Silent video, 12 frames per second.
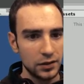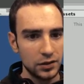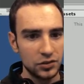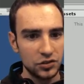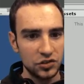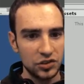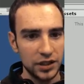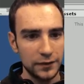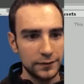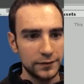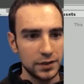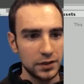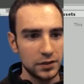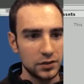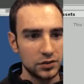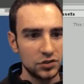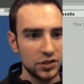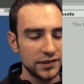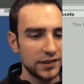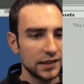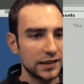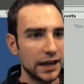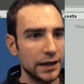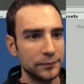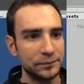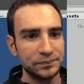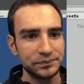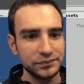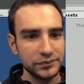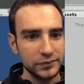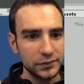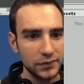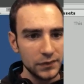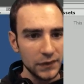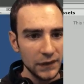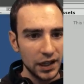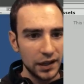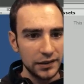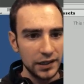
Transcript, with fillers: shift, just like that. And